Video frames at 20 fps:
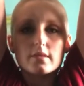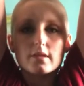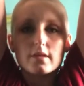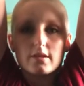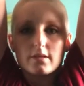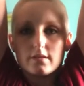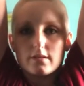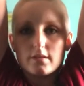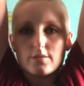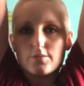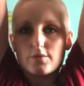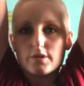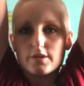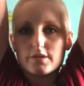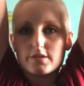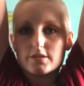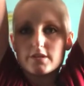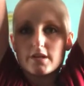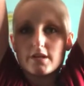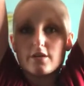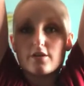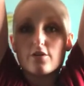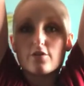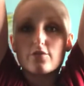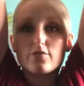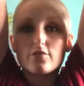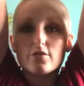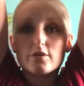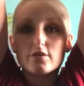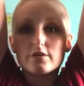And then we're going to take our
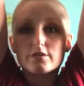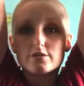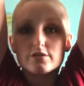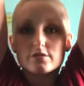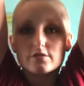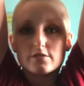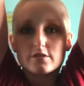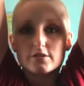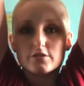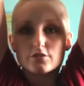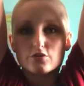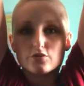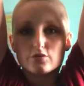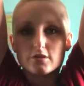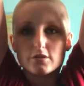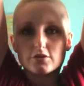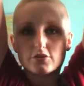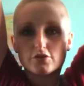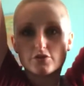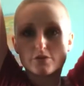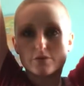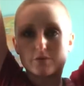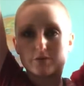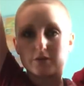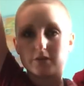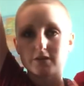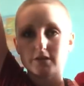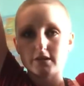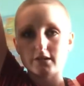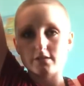first side stretch. So you want
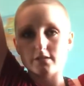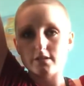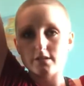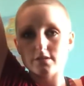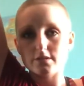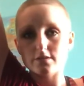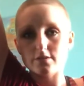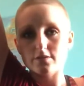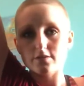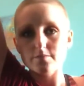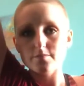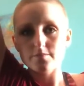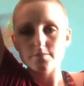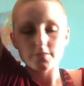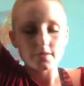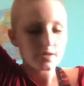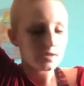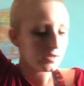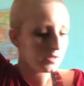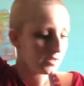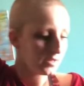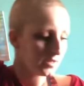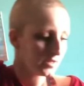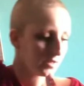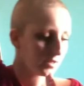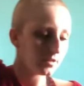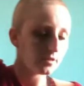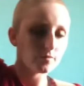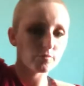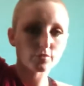to take this arm,
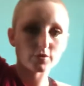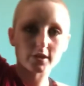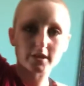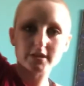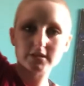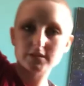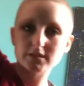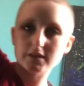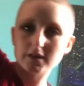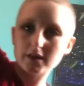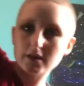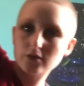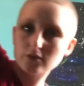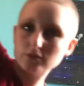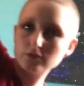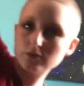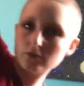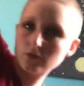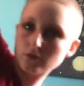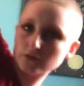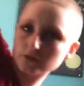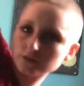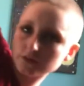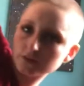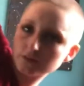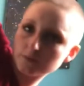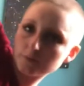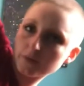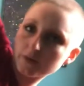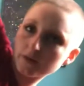bring it down onto the
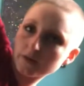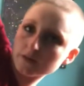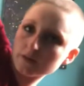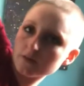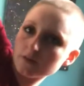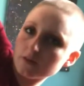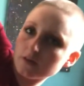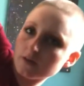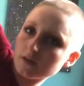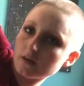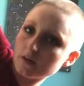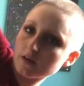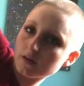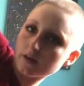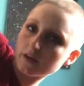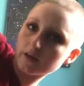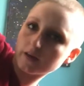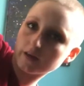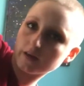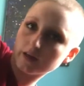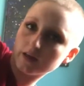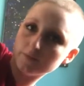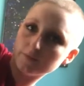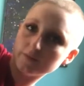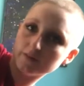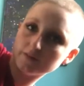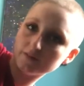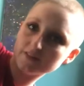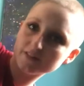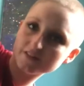bed, and
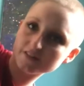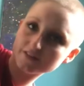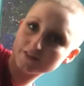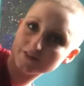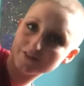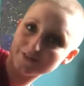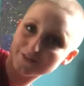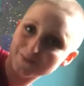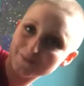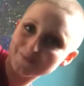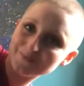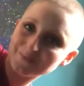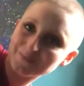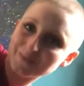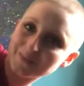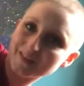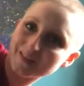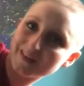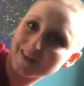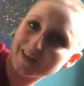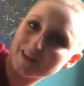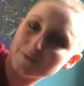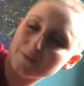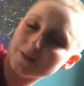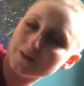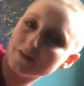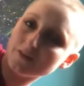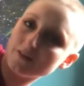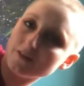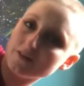keeping this arm, keep it
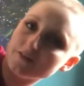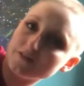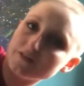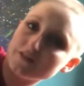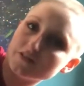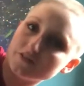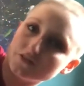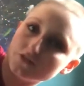nice and